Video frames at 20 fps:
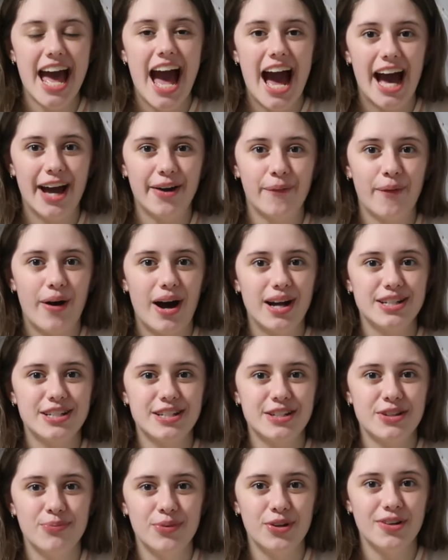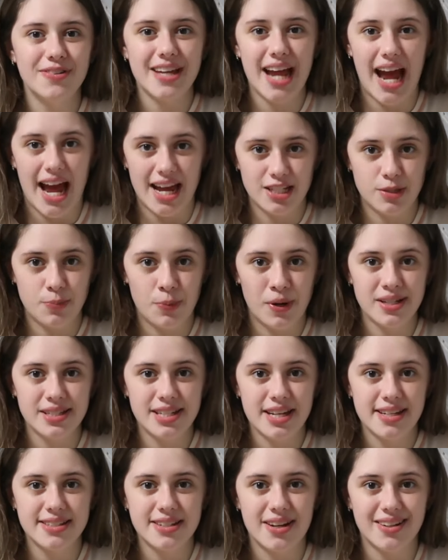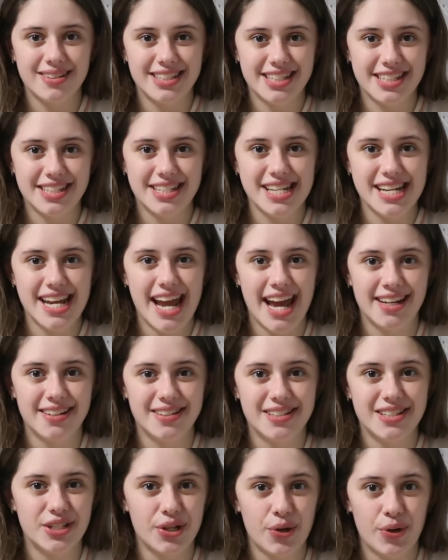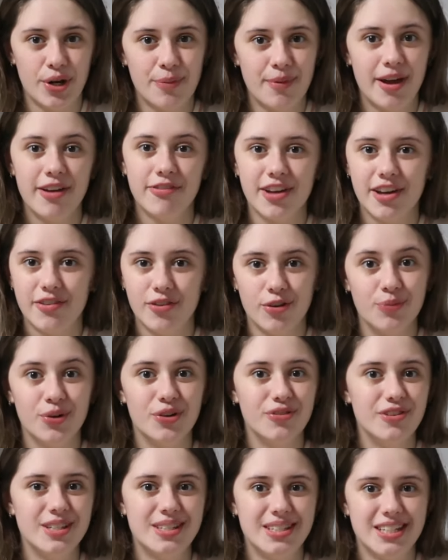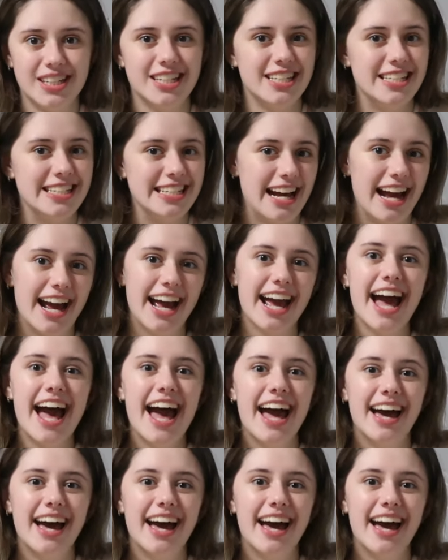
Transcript: I watched the movie Ice Princess on Disney and it's still one of my favorite movies to this day.